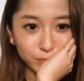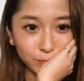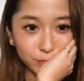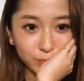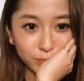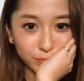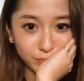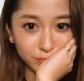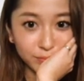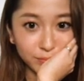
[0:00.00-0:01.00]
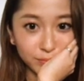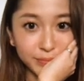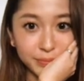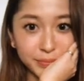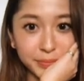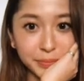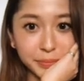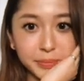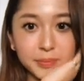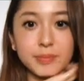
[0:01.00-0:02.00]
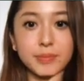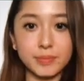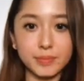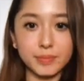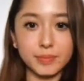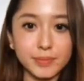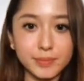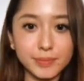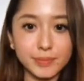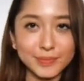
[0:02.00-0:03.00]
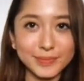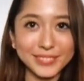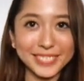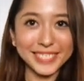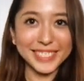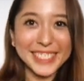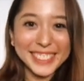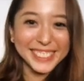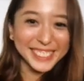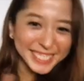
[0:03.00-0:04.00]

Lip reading: This person isn't speaking.